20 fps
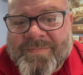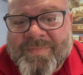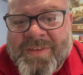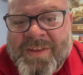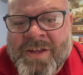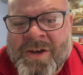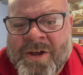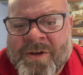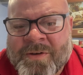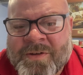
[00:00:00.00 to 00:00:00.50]

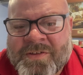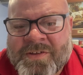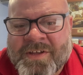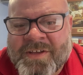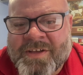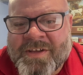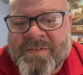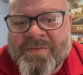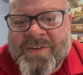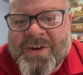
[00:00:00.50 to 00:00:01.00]
It's
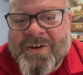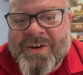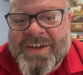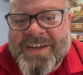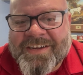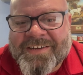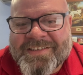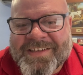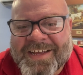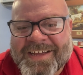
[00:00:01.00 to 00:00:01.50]
a very
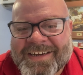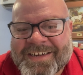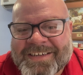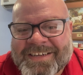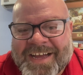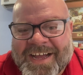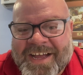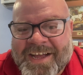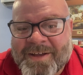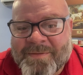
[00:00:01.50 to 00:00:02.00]
exciting
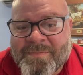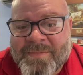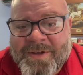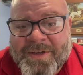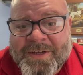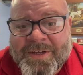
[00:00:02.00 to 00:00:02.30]
time